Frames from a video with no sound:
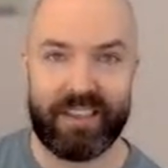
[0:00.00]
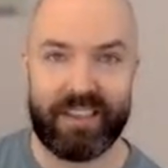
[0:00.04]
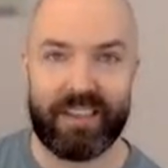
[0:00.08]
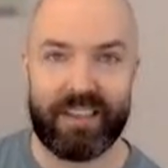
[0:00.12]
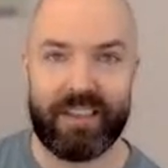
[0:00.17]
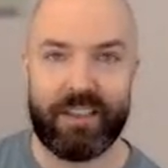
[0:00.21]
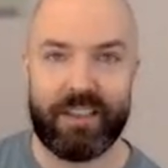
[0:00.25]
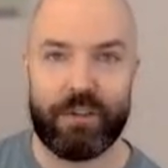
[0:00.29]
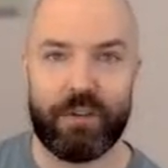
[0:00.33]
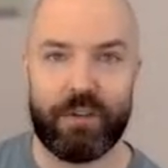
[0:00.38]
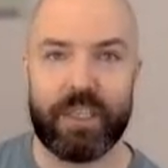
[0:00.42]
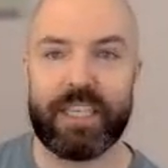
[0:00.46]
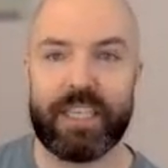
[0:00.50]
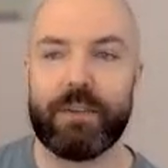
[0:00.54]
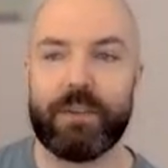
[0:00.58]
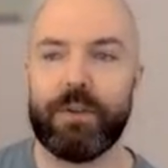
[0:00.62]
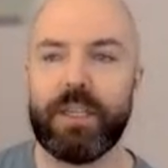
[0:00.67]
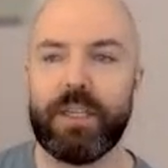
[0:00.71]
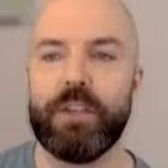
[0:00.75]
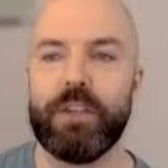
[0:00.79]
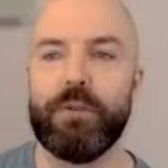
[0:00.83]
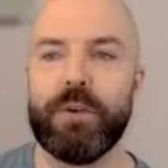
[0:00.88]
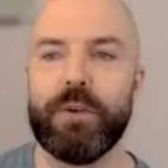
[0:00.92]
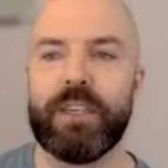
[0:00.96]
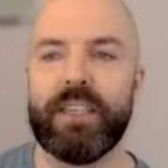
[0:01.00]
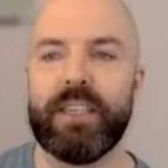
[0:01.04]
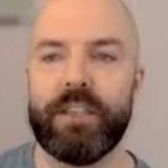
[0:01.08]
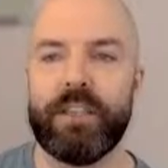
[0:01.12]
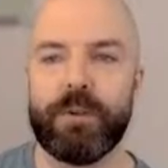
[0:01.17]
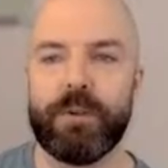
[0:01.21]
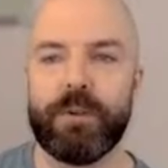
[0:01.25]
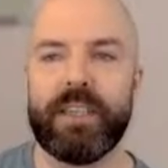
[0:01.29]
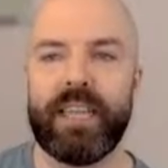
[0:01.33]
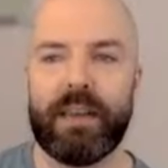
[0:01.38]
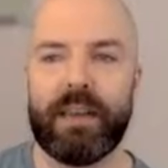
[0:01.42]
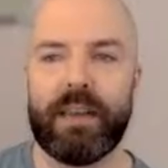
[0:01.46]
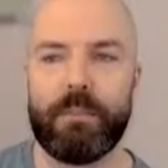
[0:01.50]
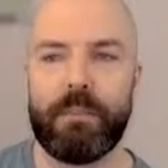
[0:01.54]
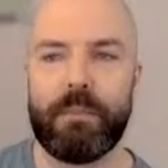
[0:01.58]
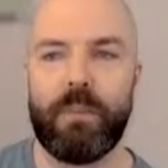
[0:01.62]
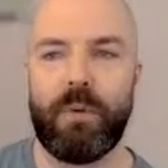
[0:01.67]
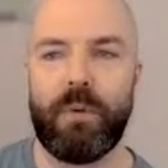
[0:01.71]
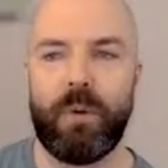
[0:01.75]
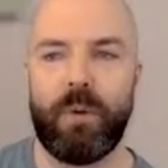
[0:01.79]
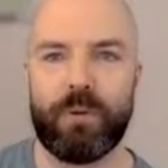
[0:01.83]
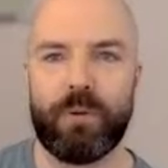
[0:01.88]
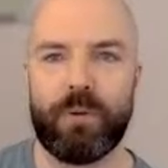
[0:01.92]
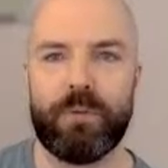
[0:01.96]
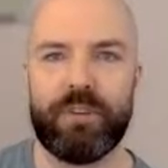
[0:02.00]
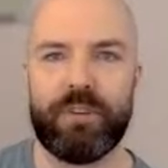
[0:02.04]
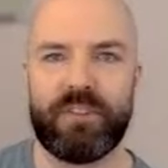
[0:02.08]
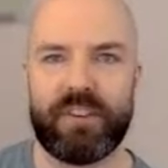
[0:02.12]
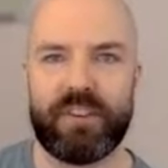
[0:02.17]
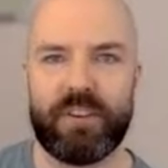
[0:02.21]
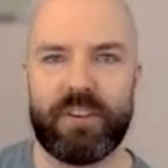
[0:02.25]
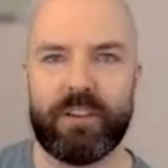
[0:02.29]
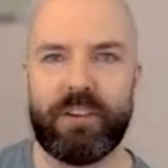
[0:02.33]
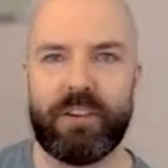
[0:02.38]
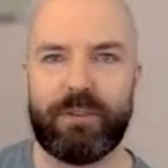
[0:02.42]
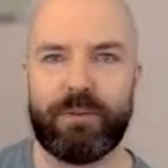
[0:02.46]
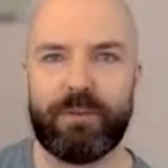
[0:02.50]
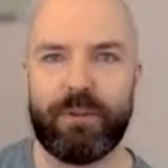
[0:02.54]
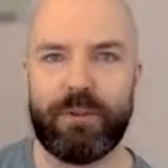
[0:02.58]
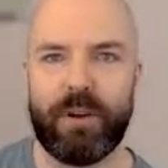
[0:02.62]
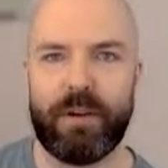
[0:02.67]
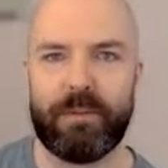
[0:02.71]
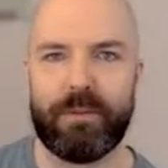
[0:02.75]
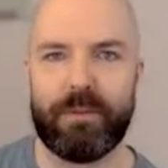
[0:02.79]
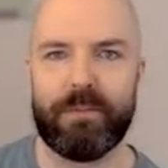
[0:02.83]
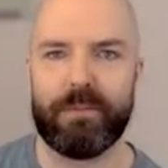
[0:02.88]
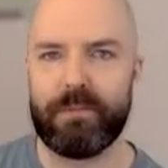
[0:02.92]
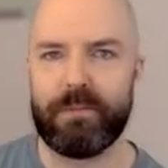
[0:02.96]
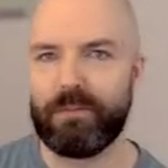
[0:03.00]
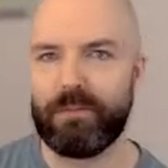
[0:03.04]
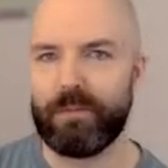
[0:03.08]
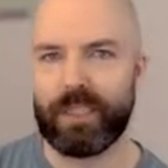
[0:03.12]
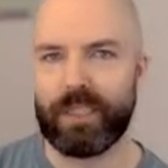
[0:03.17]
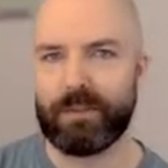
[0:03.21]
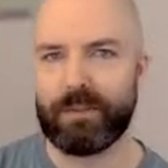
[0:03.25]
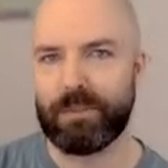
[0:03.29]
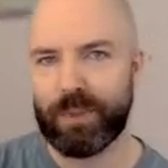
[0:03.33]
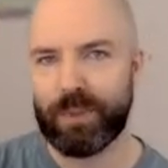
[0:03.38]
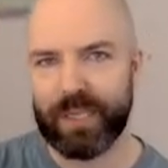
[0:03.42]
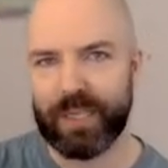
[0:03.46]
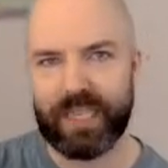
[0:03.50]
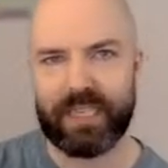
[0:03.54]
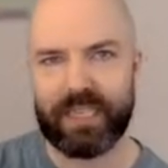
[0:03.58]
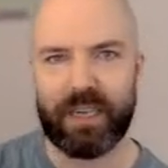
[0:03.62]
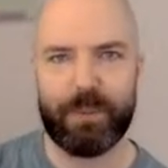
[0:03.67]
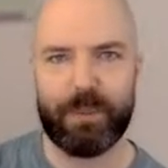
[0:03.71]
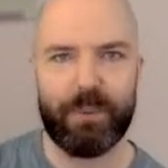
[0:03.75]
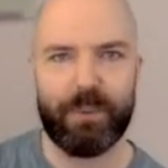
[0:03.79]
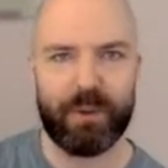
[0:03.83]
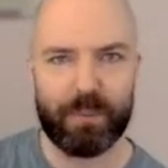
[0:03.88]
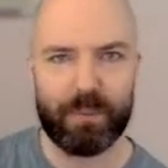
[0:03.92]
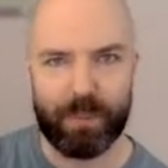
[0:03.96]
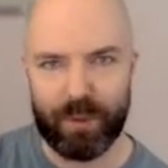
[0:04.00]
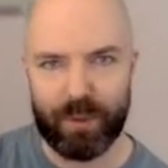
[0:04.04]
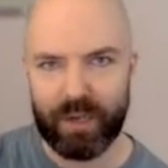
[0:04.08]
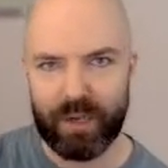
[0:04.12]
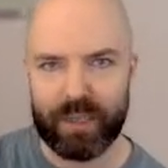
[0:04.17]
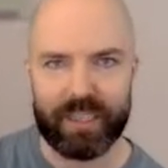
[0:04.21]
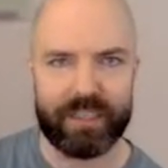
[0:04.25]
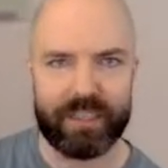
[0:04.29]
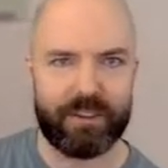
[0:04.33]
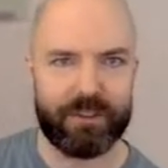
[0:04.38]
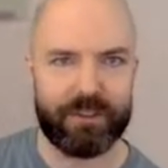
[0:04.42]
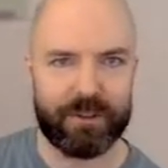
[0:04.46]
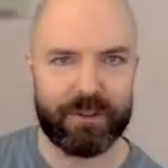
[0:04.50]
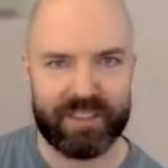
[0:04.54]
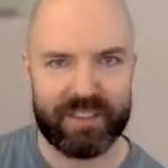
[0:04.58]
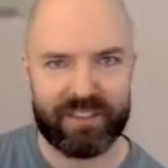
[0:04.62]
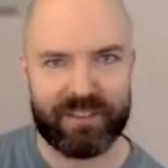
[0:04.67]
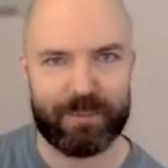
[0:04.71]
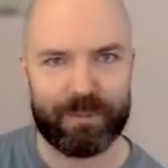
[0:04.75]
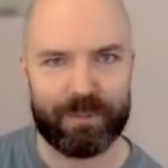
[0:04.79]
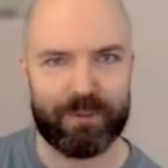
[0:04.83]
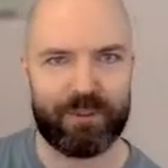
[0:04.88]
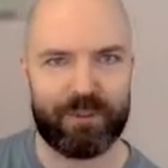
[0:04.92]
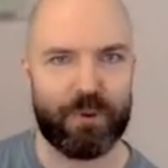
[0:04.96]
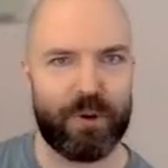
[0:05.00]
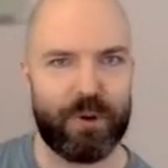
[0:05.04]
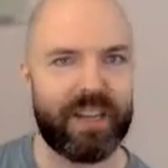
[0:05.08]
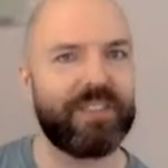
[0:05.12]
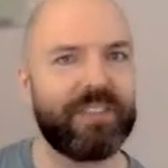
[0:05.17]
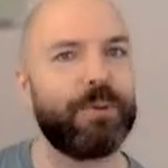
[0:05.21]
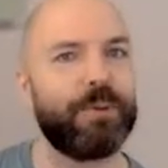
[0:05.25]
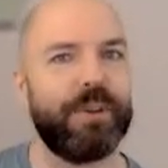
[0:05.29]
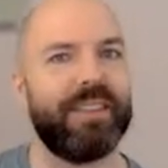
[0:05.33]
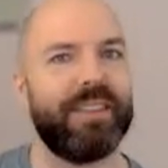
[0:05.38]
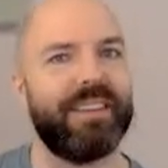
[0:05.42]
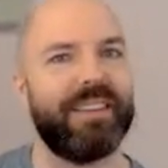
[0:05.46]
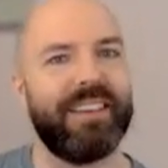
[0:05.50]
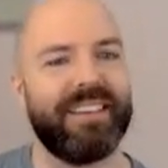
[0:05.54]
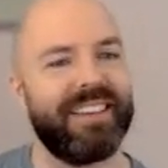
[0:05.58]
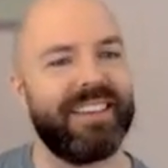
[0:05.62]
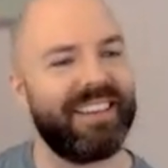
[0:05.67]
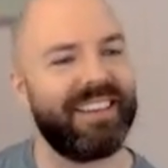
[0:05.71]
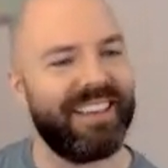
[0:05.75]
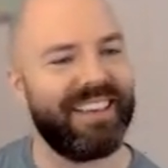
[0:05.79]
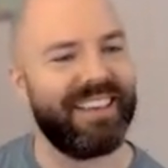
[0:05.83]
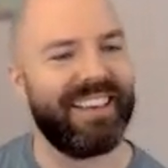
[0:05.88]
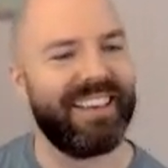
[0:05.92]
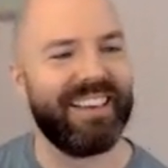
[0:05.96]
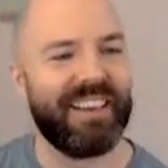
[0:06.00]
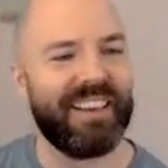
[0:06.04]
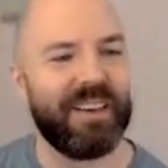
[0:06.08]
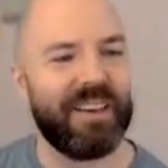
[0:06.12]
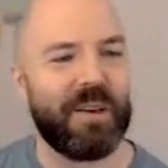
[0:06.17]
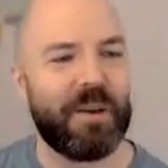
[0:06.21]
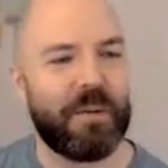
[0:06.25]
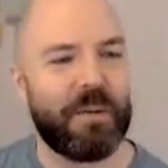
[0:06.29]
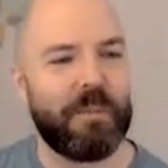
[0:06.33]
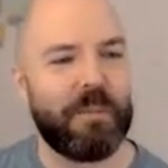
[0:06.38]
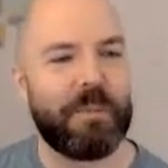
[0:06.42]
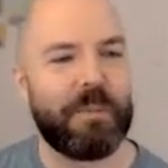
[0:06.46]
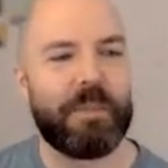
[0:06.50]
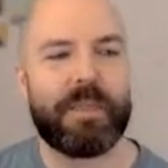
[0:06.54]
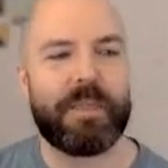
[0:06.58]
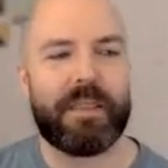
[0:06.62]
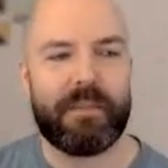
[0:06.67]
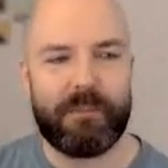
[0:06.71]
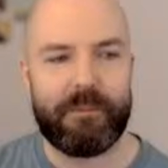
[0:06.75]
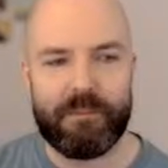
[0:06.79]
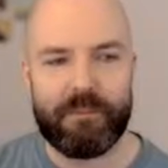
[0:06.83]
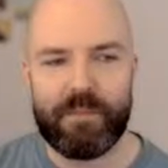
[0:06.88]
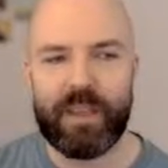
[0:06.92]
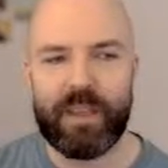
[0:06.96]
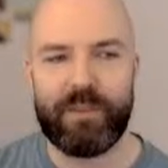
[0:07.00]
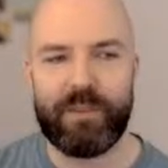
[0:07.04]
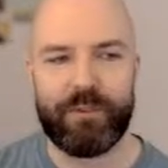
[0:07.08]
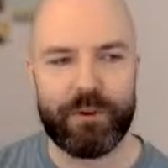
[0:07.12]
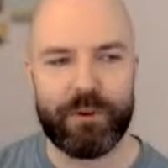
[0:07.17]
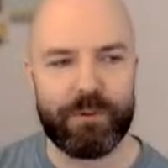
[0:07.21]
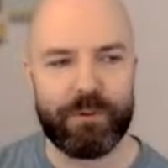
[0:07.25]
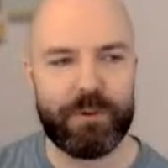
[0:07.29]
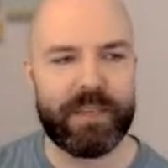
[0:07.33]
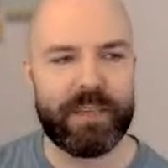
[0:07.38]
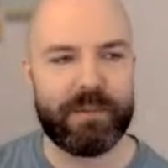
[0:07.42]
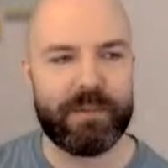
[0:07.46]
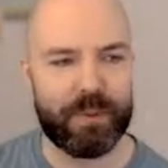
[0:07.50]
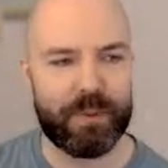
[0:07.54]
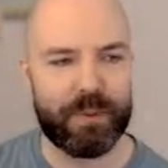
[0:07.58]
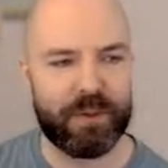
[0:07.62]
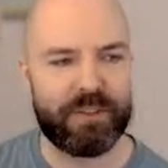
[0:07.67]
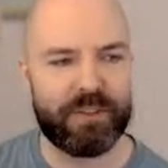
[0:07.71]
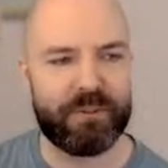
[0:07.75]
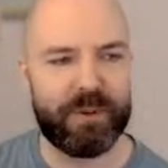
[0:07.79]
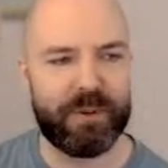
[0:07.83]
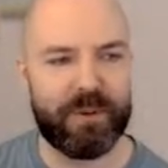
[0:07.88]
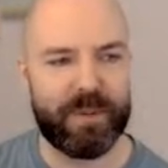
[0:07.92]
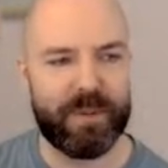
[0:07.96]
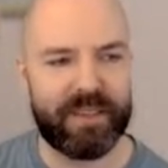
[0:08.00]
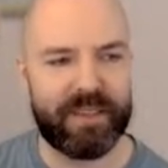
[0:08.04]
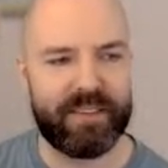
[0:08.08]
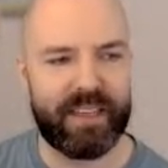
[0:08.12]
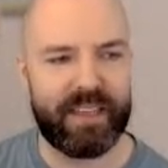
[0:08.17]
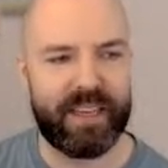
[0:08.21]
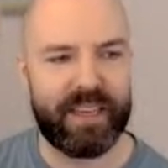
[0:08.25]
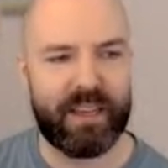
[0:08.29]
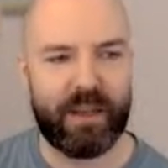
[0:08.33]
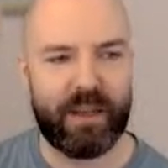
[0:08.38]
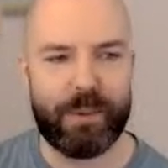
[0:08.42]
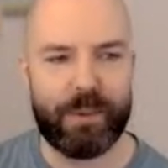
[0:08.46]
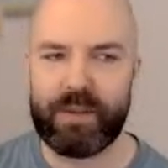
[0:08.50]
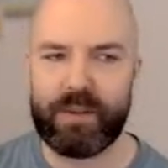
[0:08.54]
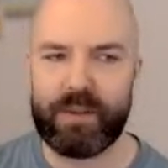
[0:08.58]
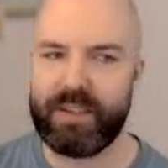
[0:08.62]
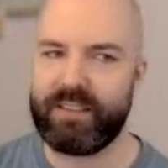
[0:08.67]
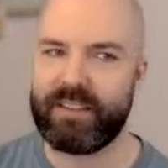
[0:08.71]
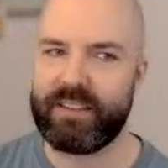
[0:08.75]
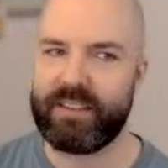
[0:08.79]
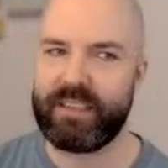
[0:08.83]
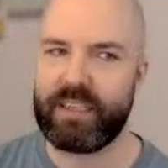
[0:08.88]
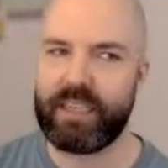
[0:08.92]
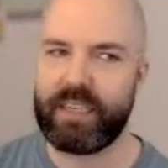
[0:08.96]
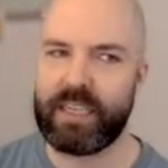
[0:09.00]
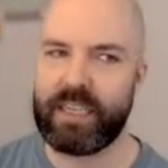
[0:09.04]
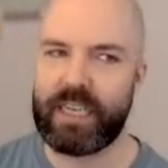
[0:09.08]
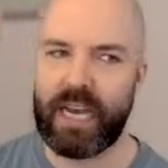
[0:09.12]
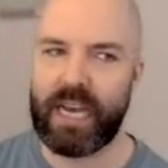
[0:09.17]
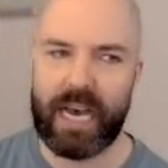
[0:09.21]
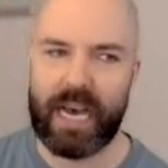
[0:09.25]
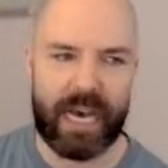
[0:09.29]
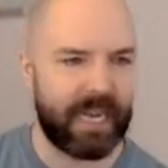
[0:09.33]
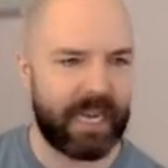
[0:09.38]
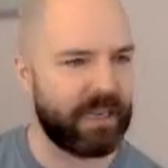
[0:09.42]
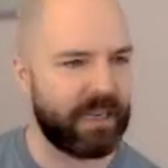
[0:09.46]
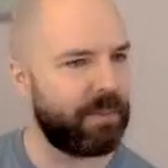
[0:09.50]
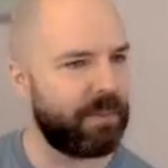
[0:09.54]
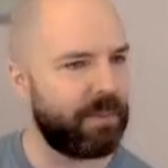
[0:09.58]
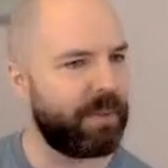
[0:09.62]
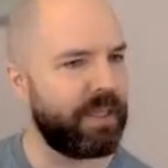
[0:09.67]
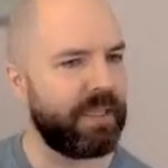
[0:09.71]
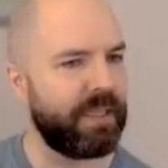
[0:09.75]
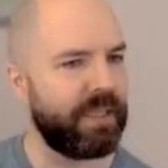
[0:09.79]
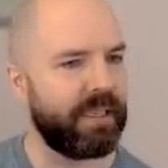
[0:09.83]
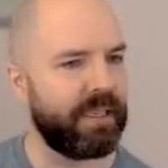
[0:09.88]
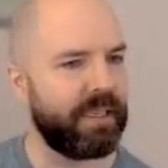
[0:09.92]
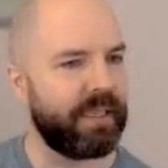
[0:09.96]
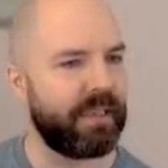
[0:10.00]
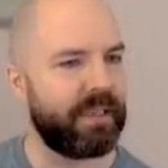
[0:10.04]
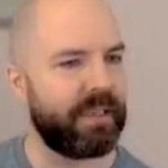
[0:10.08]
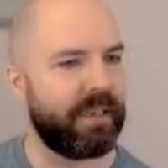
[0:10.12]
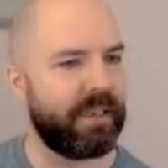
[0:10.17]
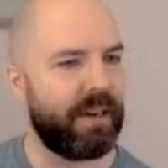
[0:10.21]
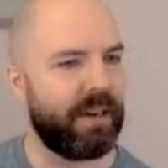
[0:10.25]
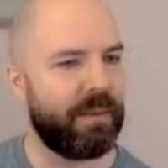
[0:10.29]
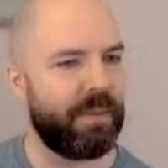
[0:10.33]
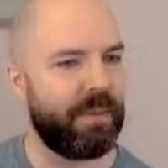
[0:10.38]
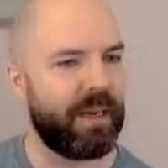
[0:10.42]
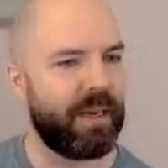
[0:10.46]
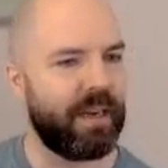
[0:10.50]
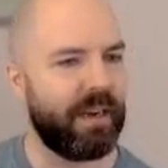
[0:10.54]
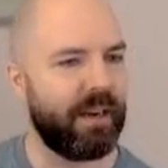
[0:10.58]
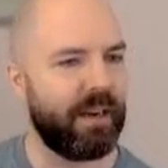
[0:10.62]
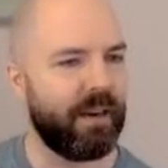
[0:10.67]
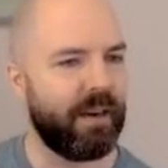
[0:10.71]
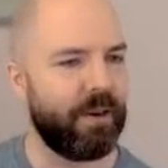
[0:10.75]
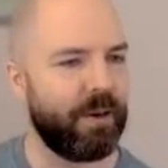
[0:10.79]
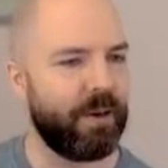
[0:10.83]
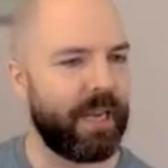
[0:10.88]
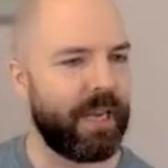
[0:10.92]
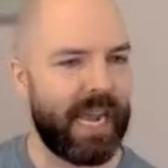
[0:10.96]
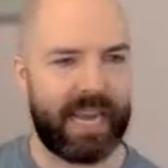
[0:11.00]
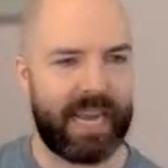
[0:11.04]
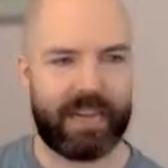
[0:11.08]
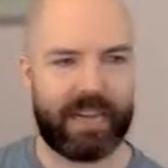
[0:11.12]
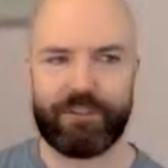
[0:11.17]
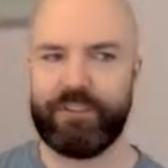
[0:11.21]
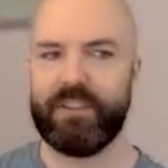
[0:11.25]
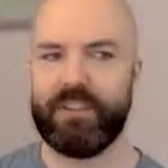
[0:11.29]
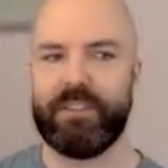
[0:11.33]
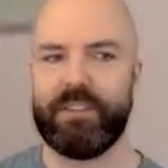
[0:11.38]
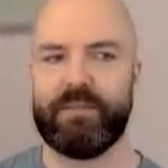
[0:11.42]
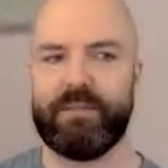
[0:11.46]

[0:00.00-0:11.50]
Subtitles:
Like you would get more results from like picking up the book and doing some squats with it. If you're reading books about mental health, it's gotta be about action.